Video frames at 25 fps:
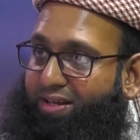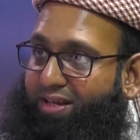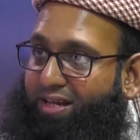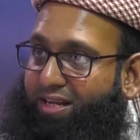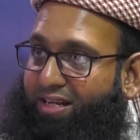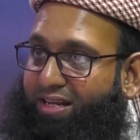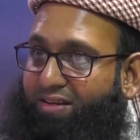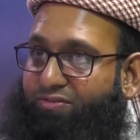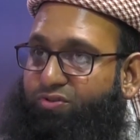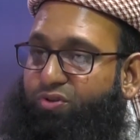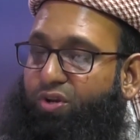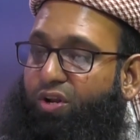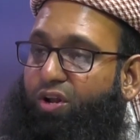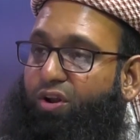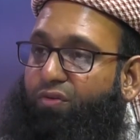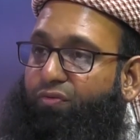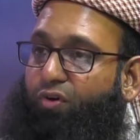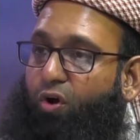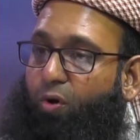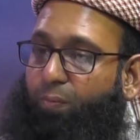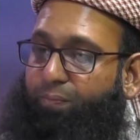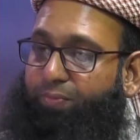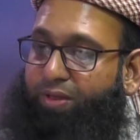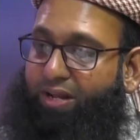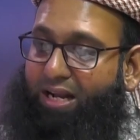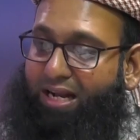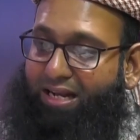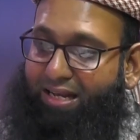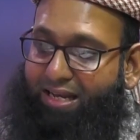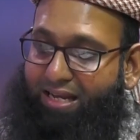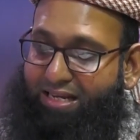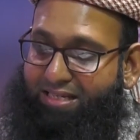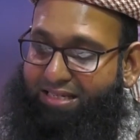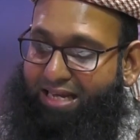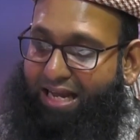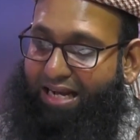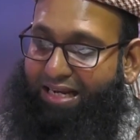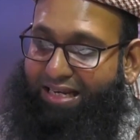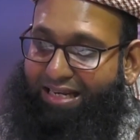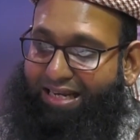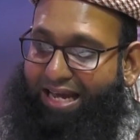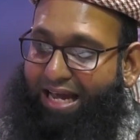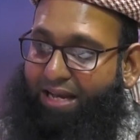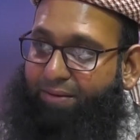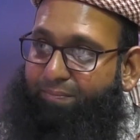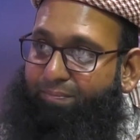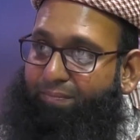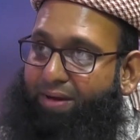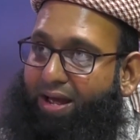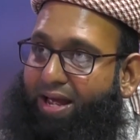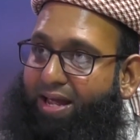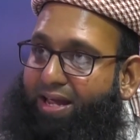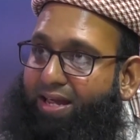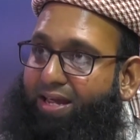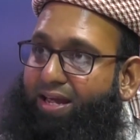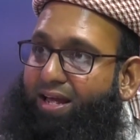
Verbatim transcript: It gives you a lot of hope that at least I'll get my,